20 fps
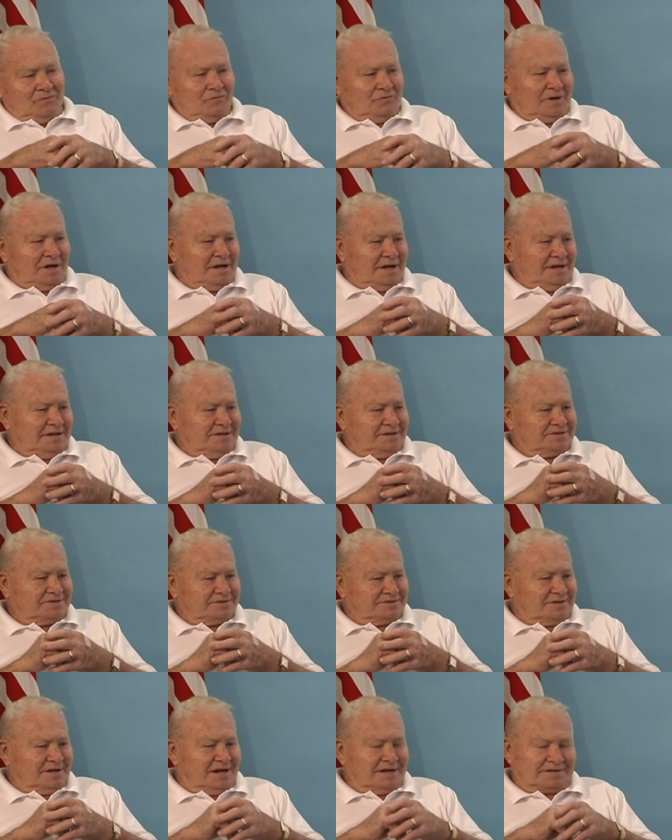Well, I
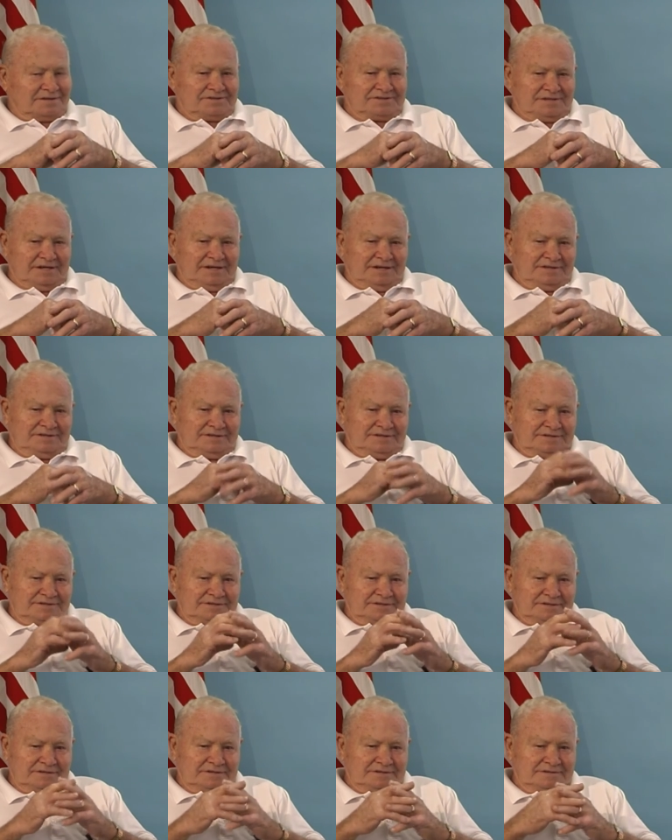just like to say
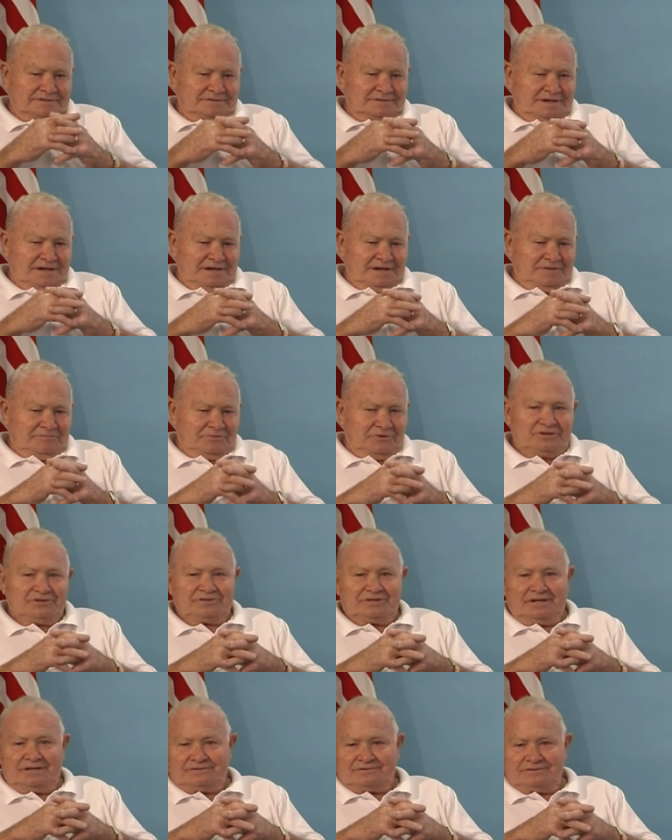that uh, I
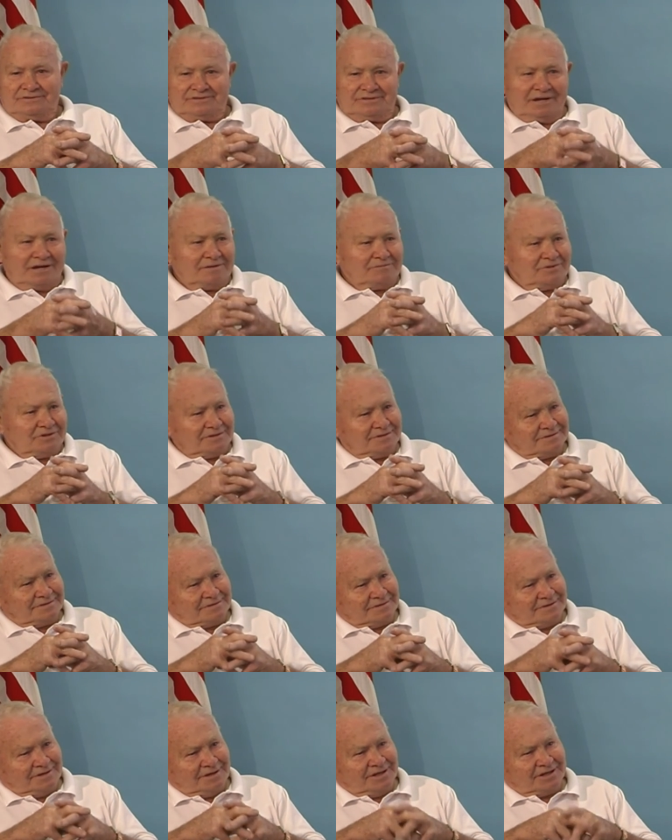appreciate you gentlemen
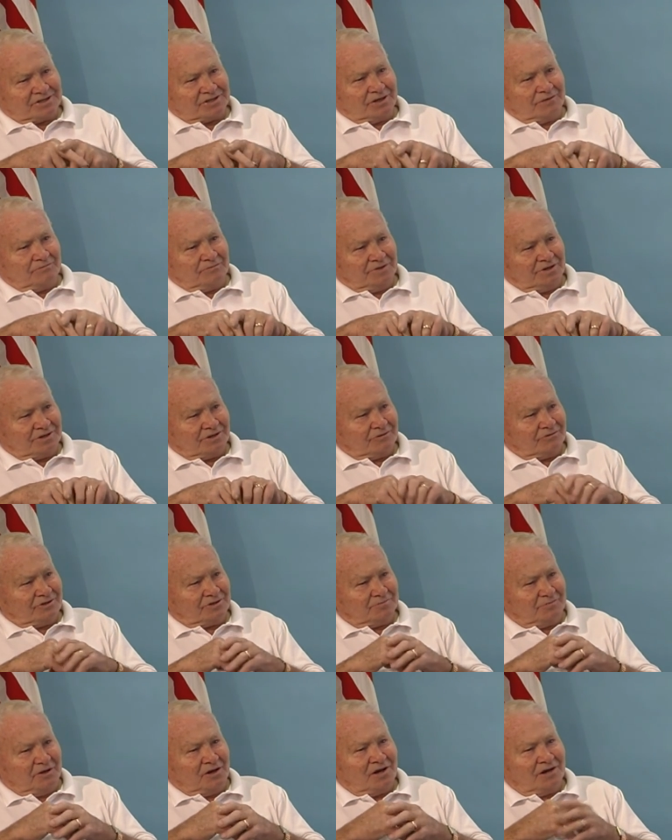asking me to
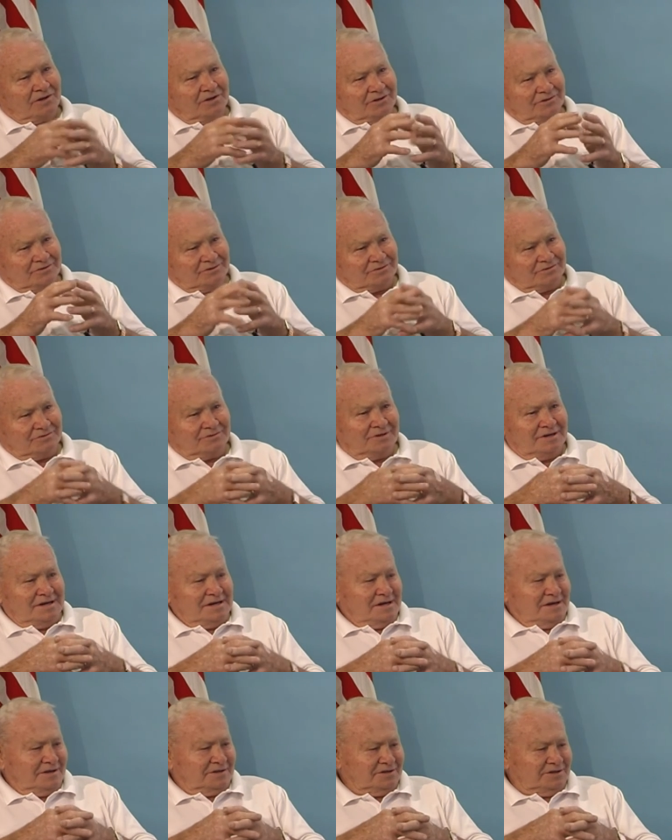respond to
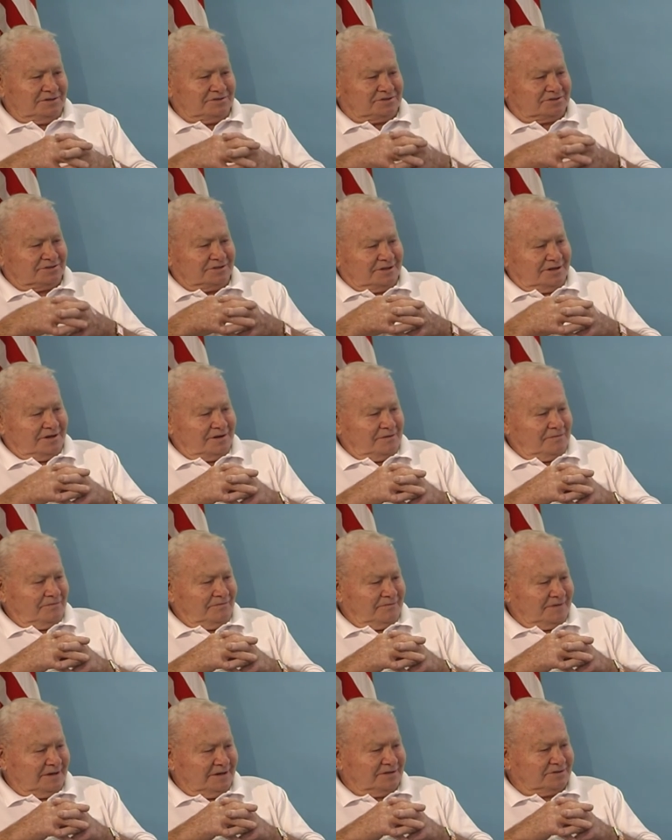these uh,
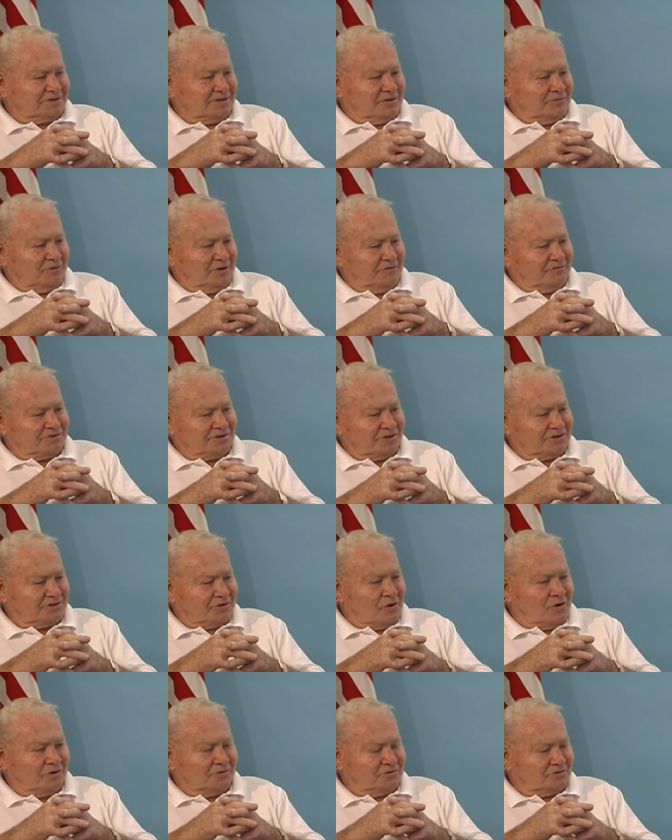things that we've just
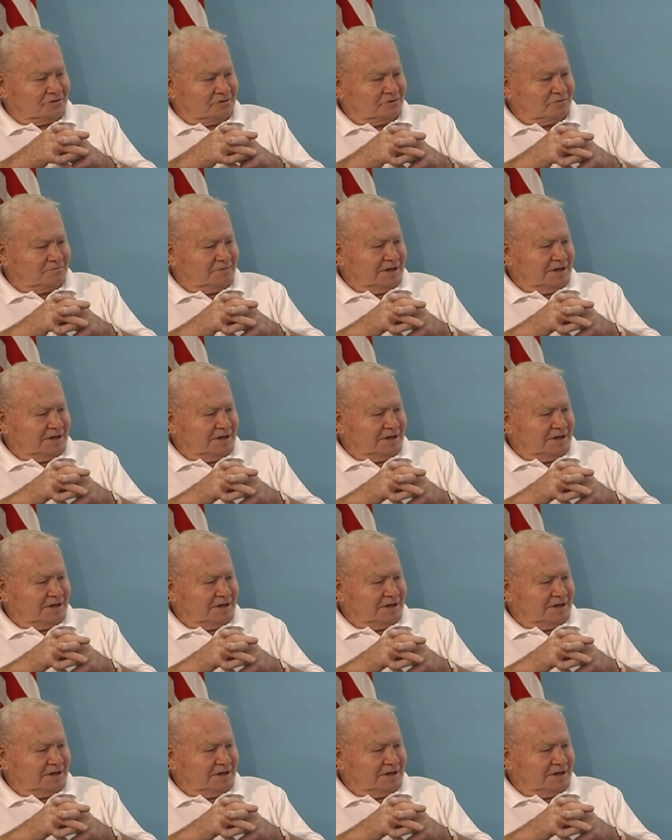gone through.